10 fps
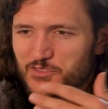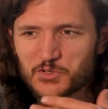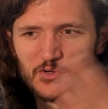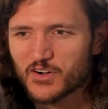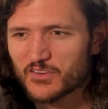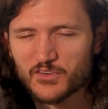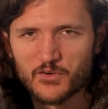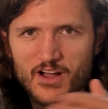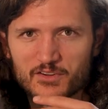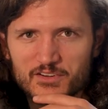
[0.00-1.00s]
flew
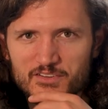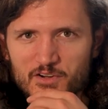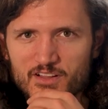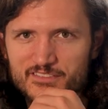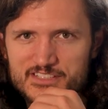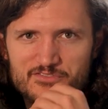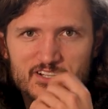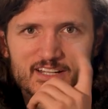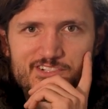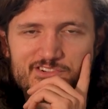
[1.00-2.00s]
around to all of these
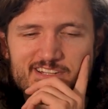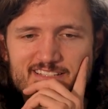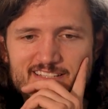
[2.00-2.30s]
different countries,